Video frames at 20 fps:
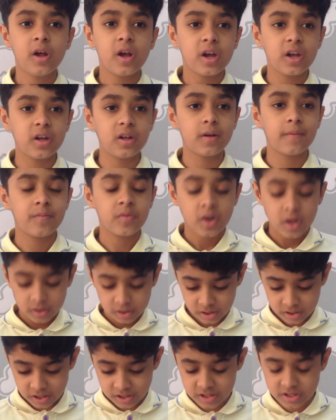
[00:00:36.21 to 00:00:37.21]
And
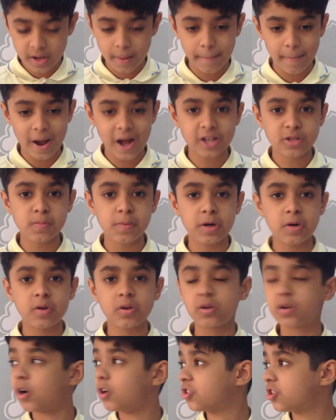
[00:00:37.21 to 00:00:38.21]
this is the match
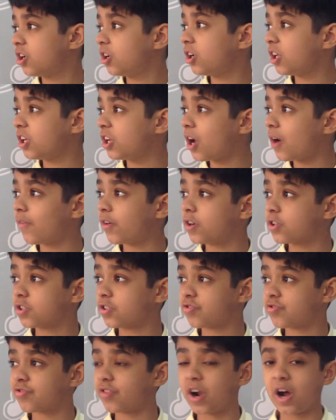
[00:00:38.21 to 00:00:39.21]
between Argentina
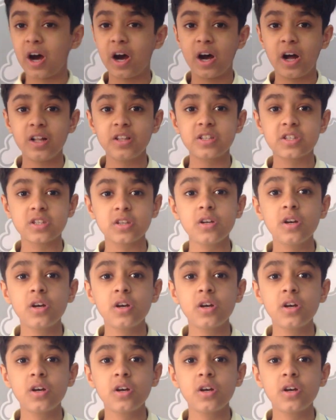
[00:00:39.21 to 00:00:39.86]
versus France.